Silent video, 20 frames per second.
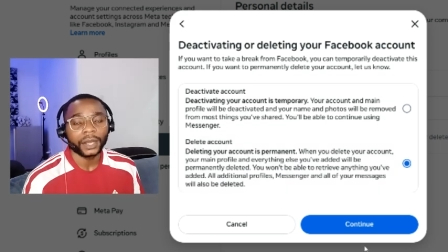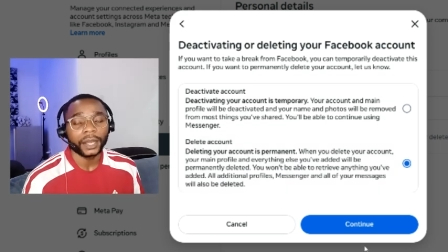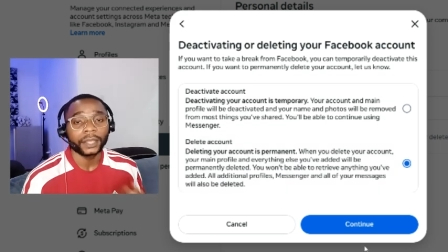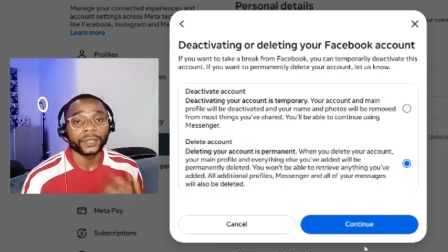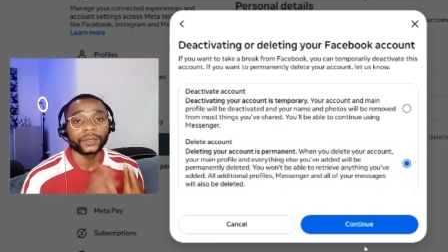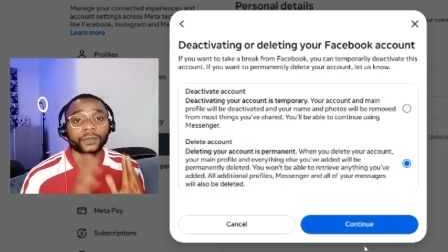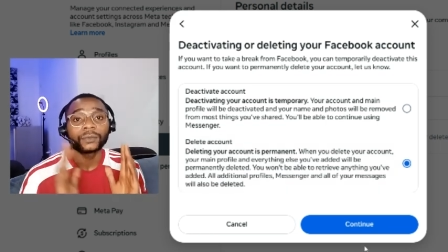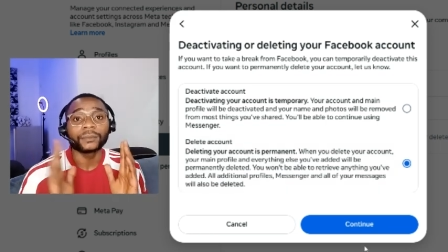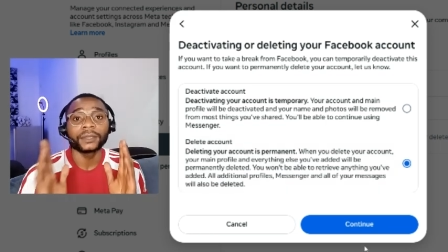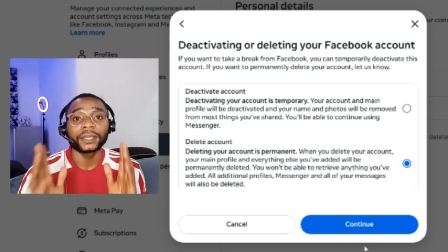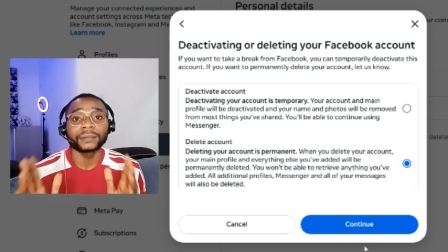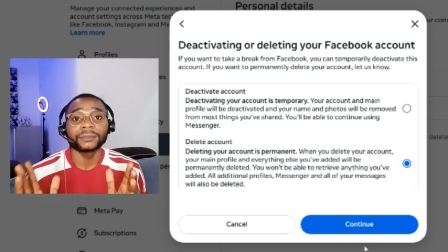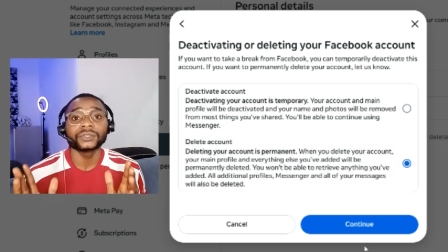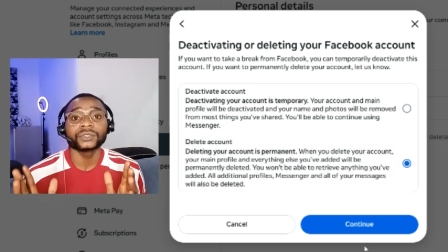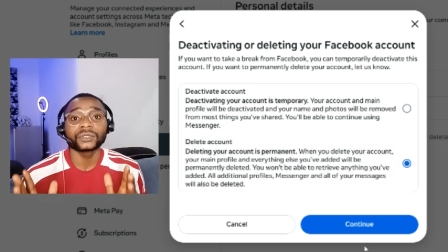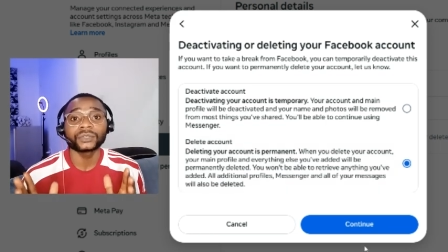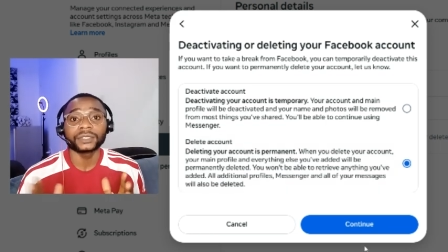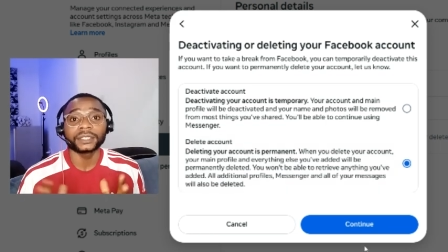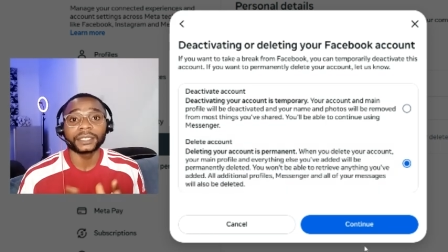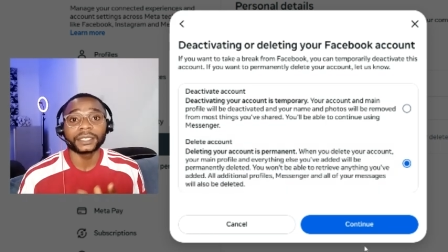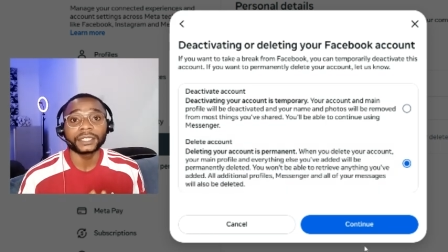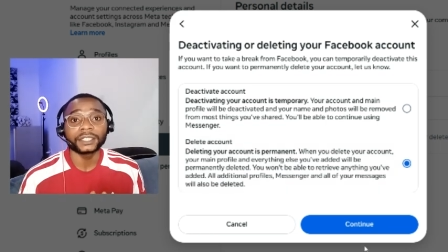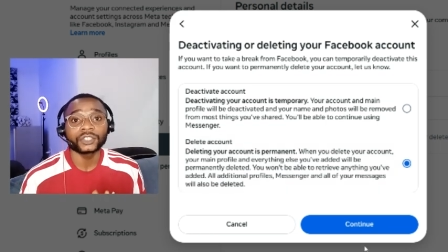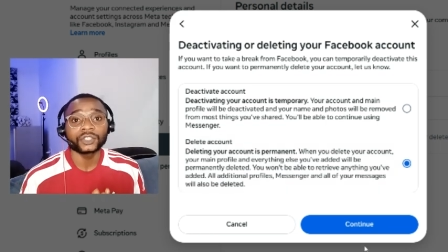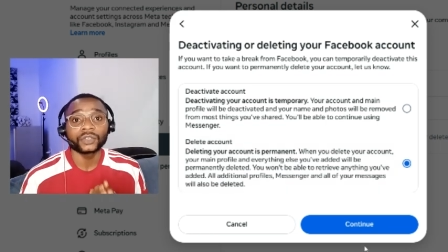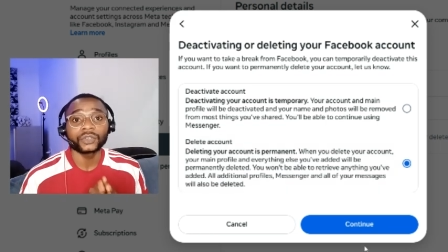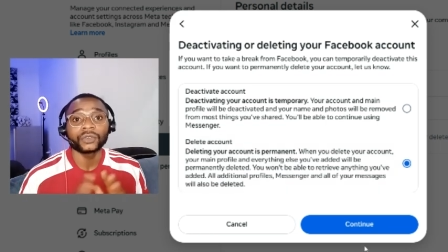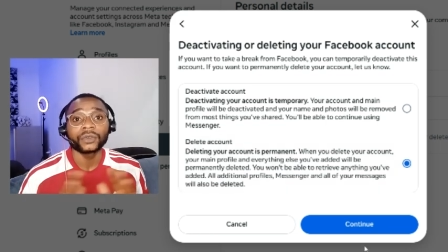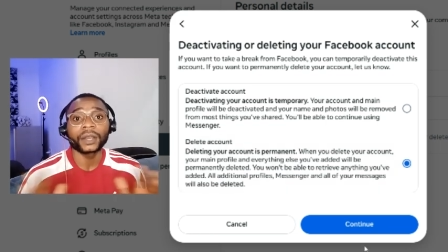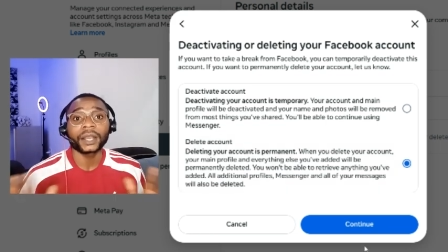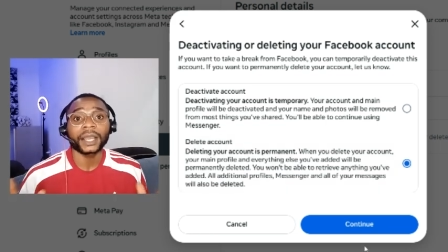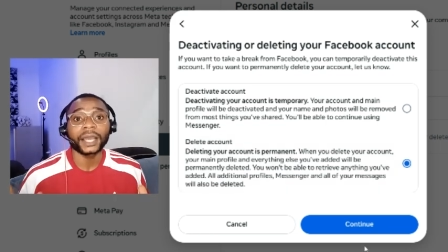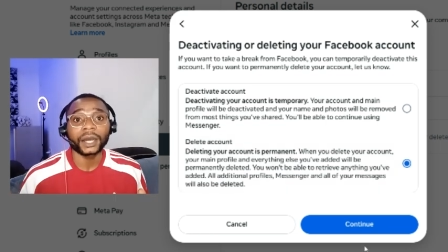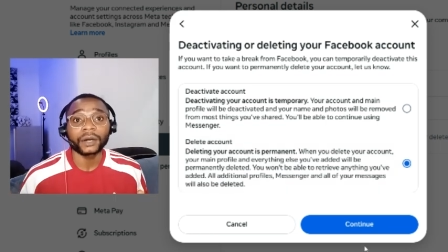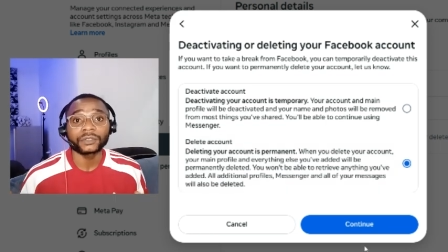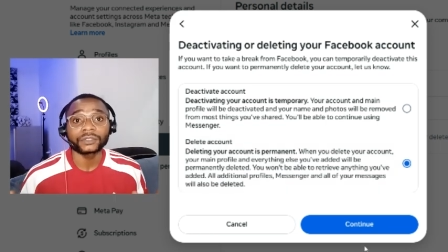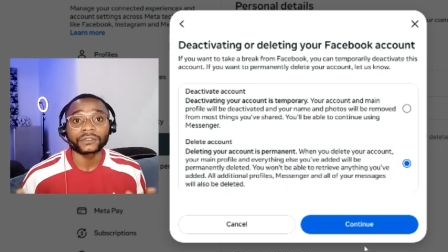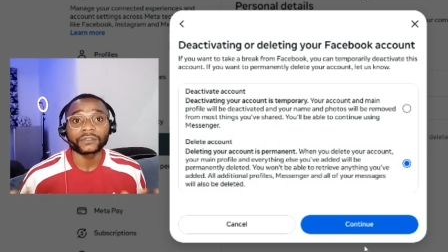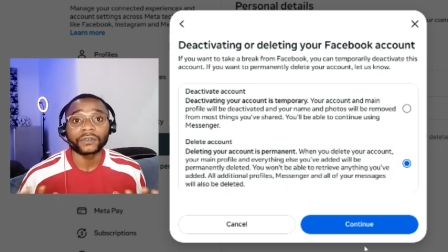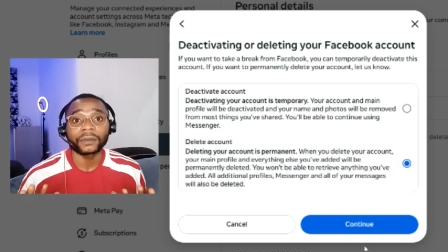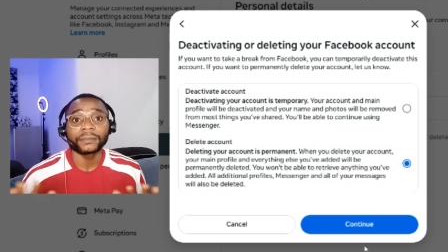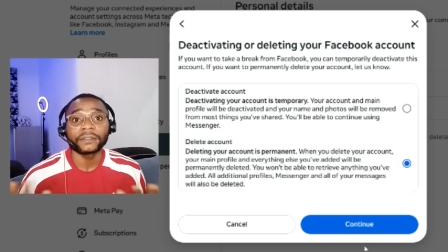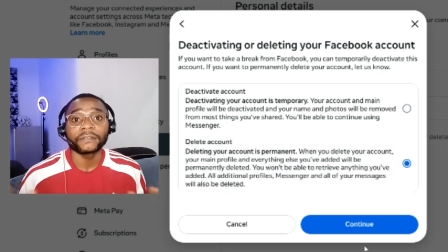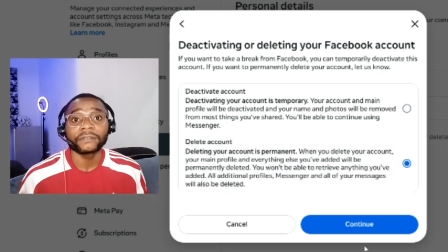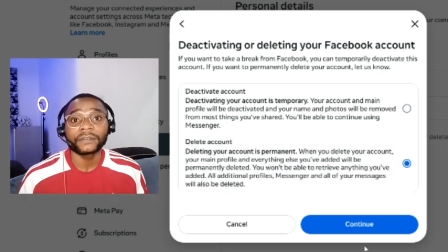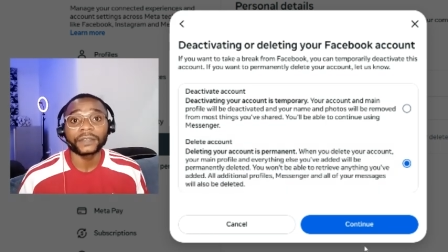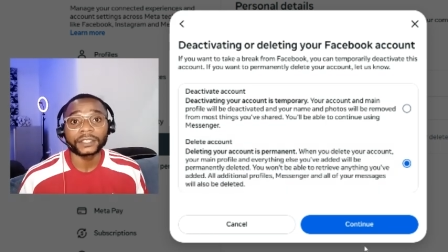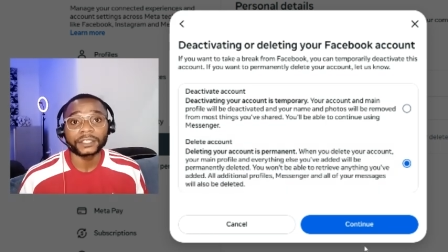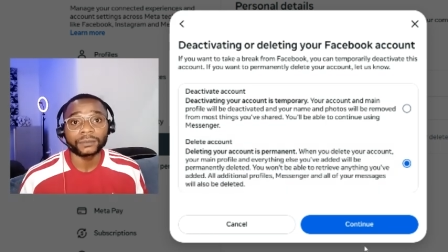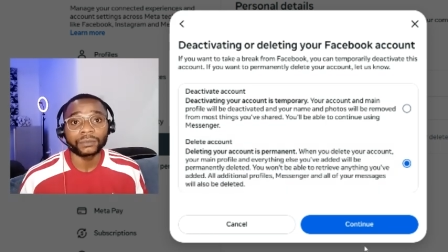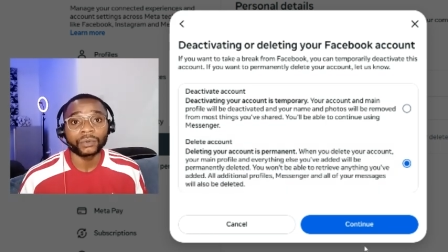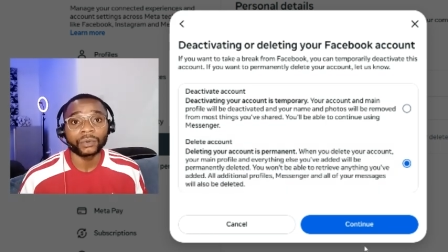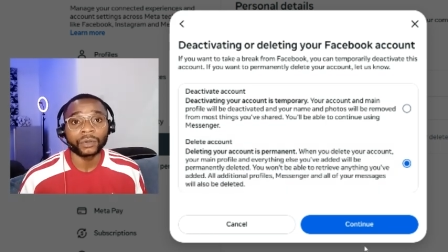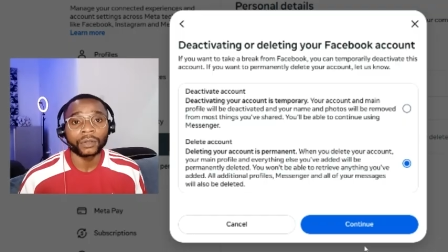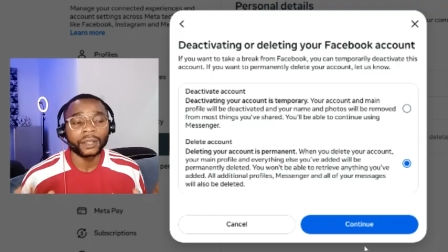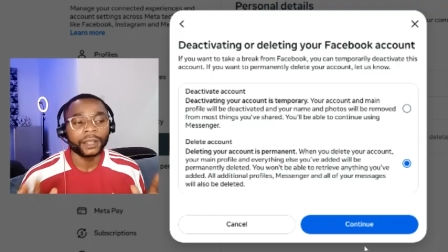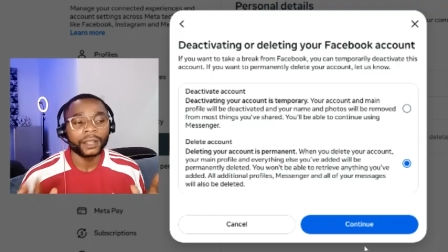and you'll be able to delete your account from the Facebook